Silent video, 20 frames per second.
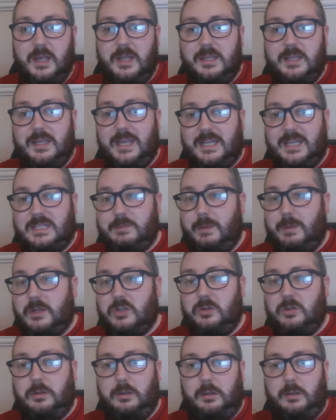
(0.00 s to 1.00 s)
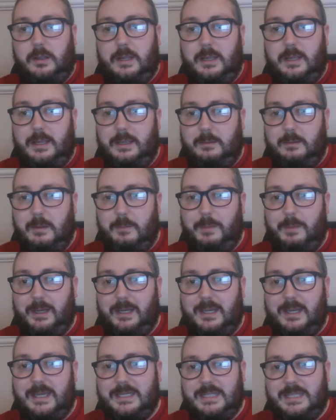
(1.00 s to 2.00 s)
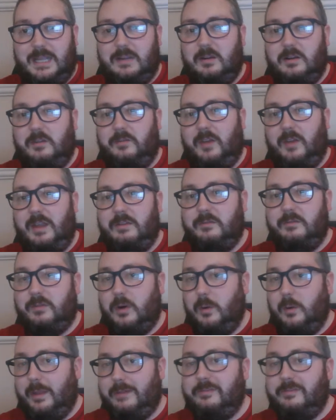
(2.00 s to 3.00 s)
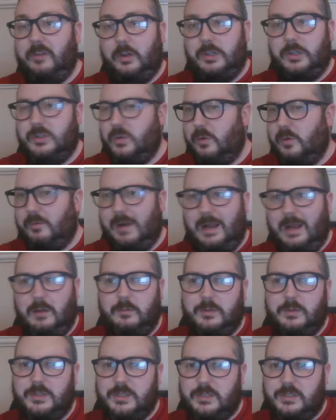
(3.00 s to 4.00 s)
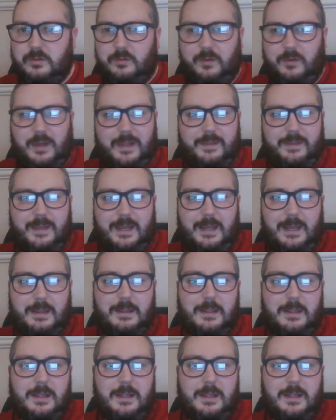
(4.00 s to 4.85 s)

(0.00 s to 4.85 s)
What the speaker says: You get special abilities like a flamethrower that follows you around and stuff like that.